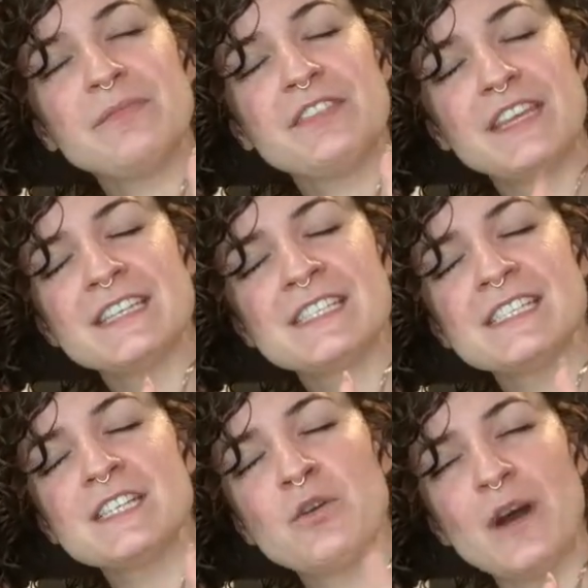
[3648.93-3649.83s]
This is
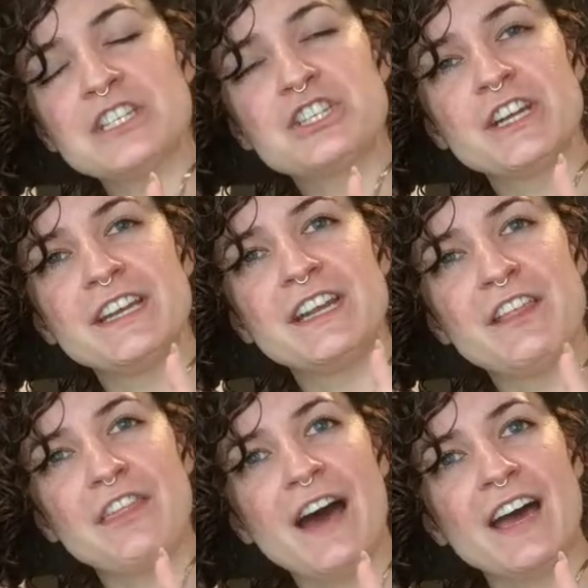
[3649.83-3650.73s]
a question
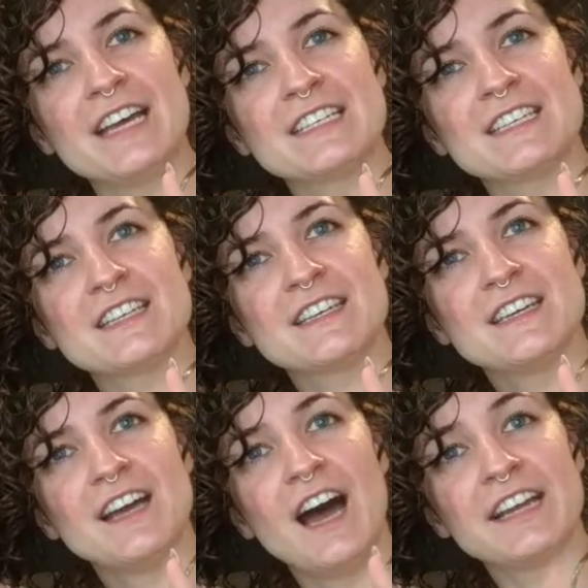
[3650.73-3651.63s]
that
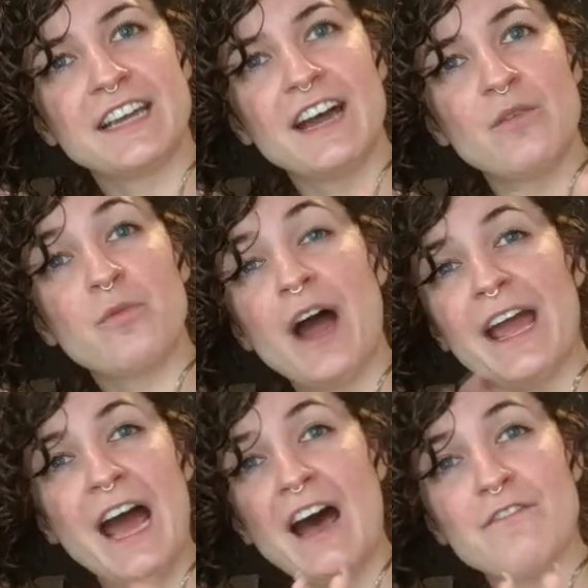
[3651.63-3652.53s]
I get. I
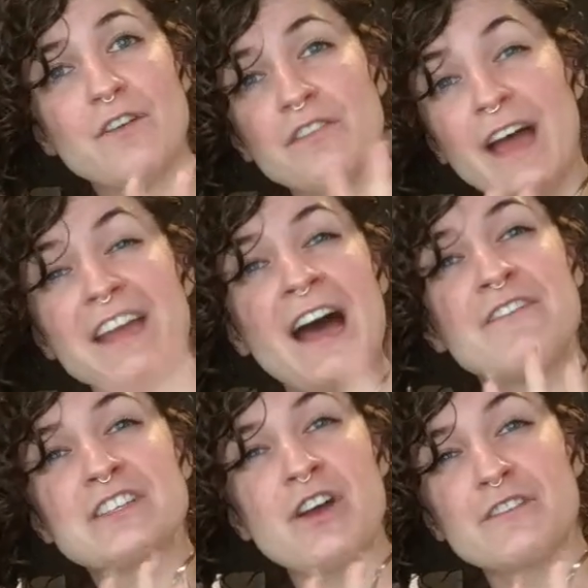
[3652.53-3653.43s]
have
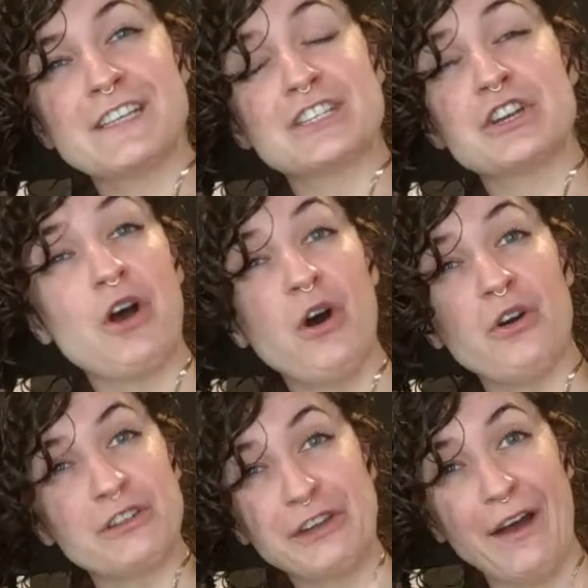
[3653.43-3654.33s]
this conversation
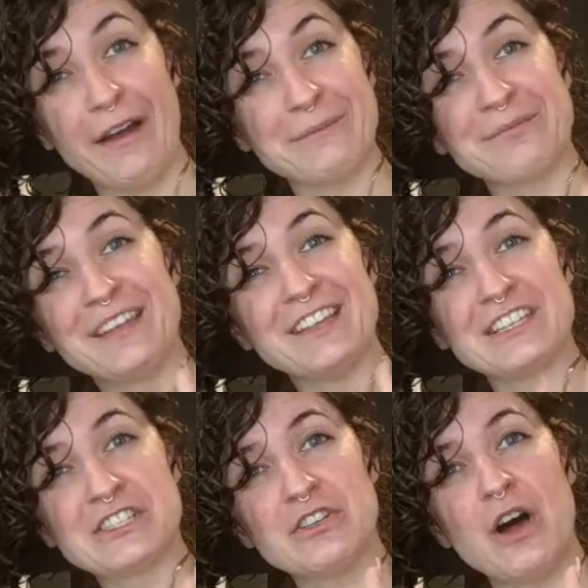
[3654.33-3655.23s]
all the time in the
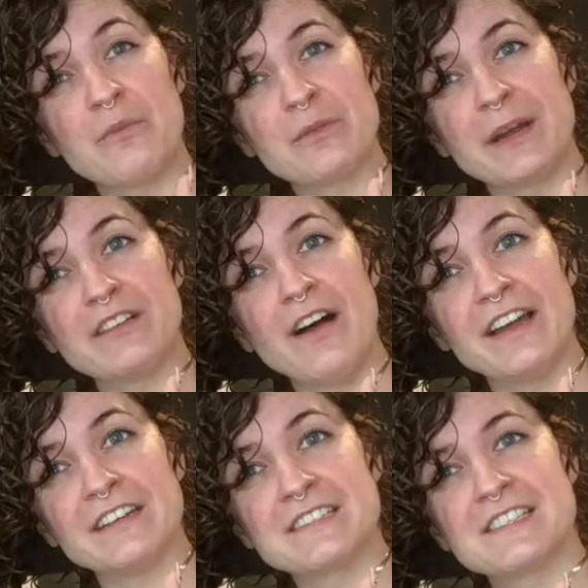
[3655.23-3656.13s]
salon with my clients.